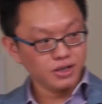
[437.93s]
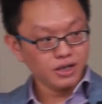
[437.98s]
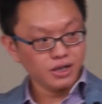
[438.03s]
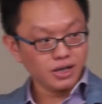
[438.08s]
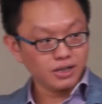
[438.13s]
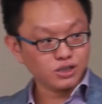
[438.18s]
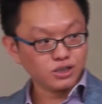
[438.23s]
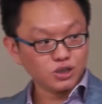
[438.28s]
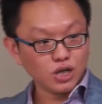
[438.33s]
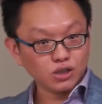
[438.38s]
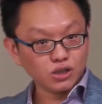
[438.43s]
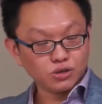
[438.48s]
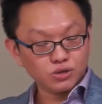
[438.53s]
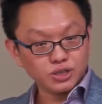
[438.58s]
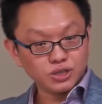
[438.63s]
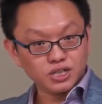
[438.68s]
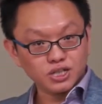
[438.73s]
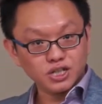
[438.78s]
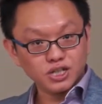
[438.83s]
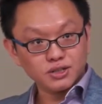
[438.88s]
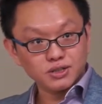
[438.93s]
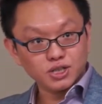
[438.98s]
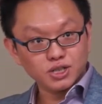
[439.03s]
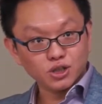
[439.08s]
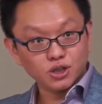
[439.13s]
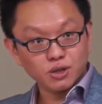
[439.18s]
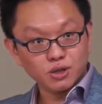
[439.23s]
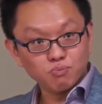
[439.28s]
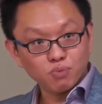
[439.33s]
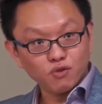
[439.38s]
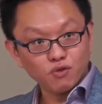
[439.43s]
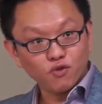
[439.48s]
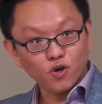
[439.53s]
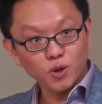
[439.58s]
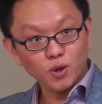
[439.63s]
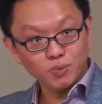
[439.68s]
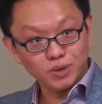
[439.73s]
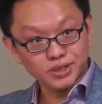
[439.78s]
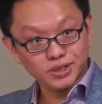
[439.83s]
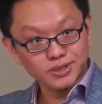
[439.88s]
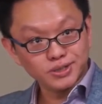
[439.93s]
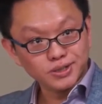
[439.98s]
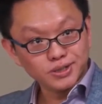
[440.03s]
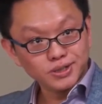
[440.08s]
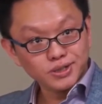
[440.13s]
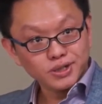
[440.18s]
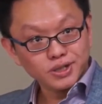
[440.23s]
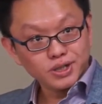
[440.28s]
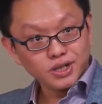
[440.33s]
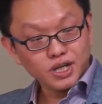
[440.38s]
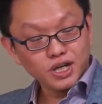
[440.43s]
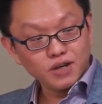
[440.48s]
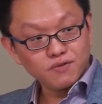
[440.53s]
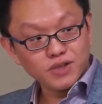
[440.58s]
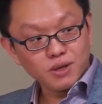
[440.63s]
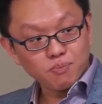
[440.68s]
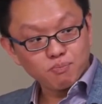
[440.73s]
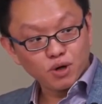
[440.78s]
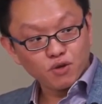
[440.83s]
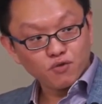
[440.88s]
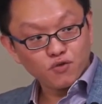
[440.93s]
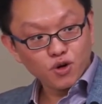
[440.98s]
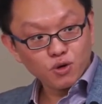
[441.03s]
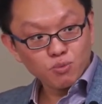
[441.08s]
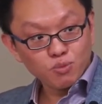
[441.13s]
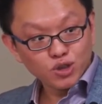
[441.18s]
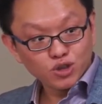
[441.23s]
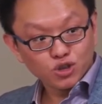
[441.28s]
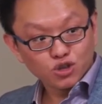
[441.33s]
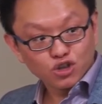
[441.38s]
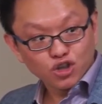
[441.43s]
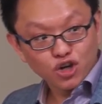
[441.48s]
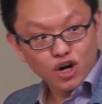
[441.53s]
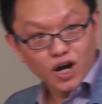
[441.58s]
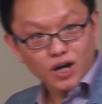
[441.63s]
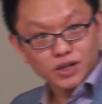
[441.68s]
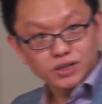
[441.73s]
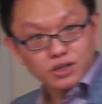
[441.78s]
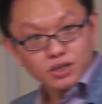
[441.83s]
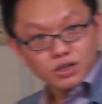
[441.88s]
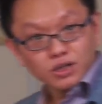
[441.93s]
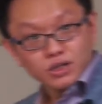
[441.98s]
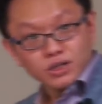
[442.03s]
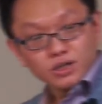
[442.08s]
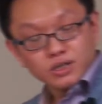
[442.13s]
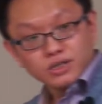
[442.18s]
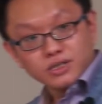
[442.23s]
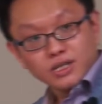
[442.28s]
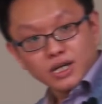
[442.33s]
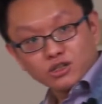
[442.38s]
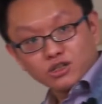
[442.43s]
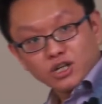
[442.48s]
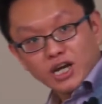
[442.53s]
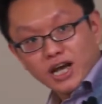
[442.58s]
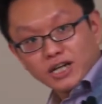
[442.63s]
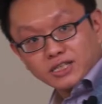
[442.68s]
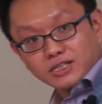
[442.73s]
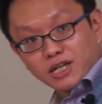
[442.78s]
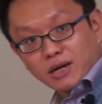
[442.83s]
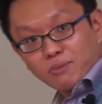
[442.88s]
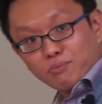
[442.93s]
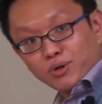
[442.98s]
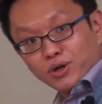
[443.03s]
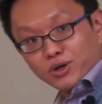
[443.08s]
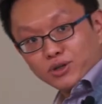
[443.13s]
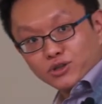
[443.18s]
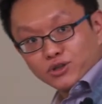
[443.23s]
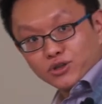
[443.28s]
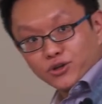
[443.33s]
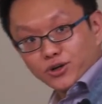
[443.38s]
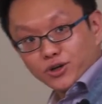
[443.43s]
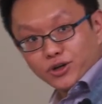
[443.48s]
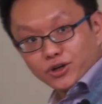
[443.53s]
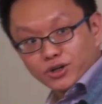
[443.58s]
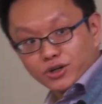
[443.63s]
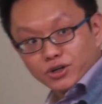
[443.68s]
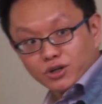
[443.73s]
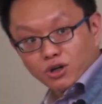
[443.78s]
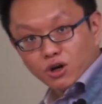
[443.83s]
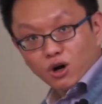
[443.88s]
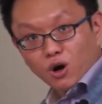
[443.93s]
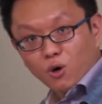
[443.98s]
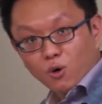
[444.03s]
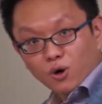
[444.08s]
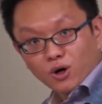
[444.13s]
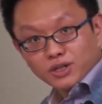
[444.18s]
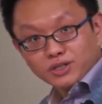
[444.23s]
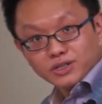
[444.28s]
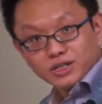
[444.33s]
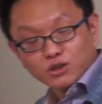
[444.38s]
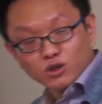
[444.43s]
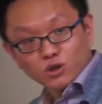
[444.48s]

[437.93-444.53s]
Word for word: and start to see certain performance. If the performance chart, such as temperature or the